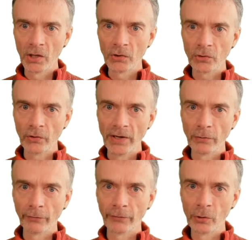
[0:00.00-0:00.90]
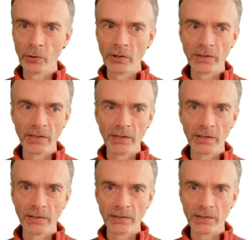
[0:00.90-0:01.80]
So retinal fluid
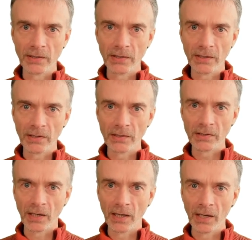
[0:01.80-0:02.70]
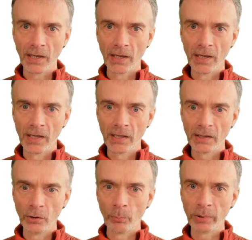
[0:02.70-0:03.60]
is these
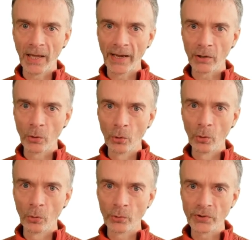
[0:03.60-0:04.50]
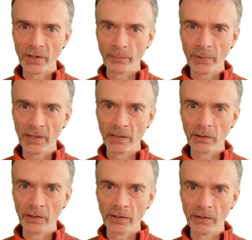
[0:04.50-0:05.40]
little black holes that
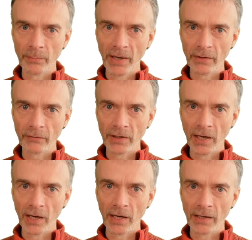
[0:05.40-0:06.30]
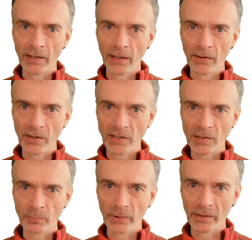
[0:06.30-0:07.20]
appear in the back of the eye, and they
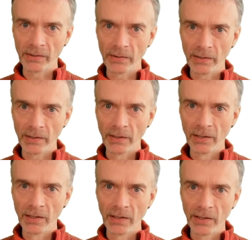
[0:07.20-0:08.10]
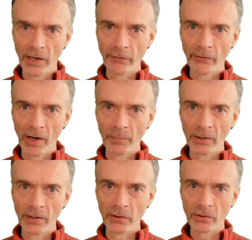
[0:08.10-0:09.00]
split the nerve fiber
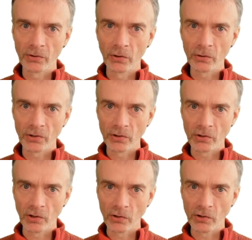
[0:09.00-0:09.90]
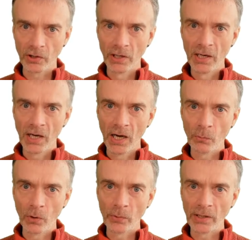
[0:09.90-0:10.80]
layers, cause destruction. And
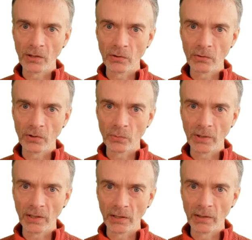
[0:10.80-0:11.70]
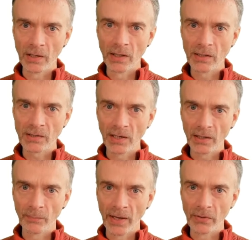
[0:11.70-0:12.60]
what we can do is we can
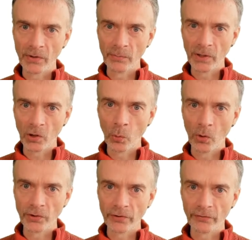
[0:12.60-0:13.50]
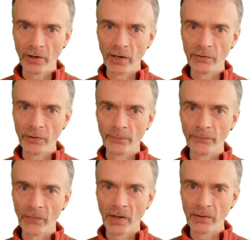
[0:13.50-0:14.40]
segment them and quantify them,
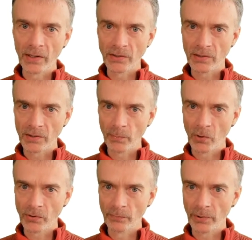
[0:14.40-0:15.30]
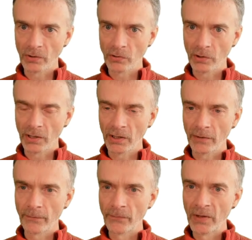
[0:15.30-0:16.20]
and that's this bottom picture
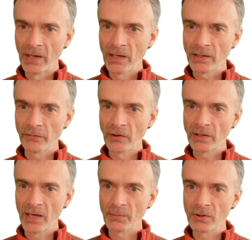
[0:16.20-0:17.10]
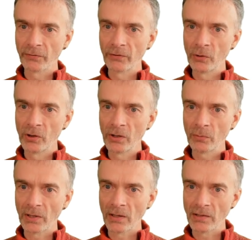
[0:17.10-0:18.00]
here. different types of fluid.
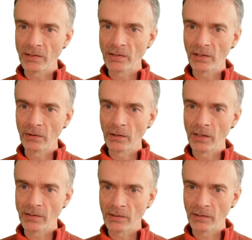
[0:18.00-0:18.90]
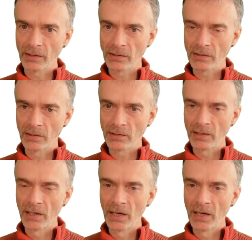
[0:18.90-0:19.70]
We get these single isolated